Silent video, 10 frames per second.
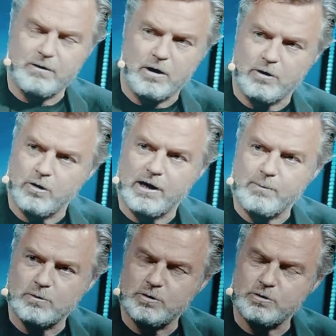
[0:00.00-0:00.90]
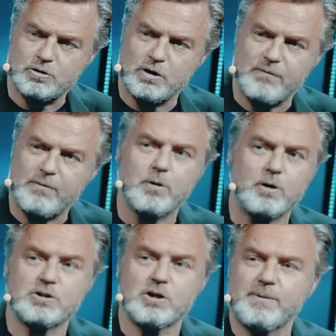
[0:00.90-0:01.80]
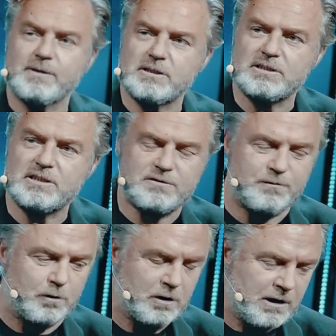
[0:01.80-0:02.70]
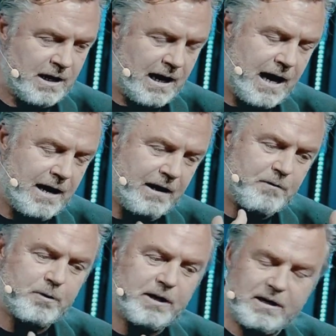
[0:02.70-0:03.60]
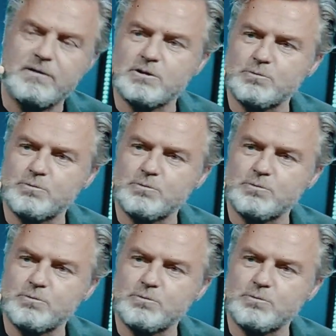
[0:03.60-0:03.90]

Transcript: are not able to do so. Not everybody's going to be successful, and everybody in this will